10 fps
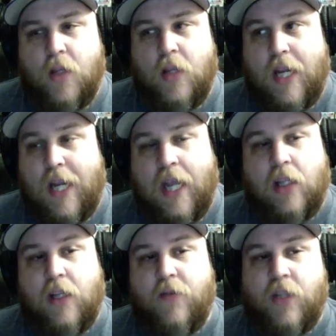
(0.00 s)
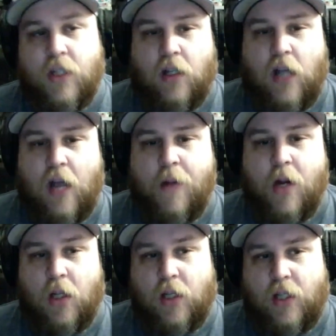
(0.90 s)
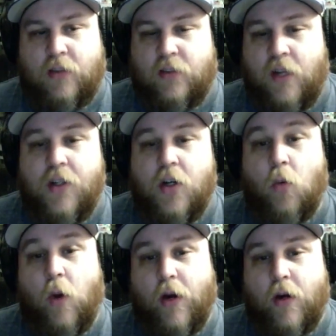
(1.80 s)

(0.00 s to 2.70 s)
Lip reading: they can't live in the climate unless it's on the equator.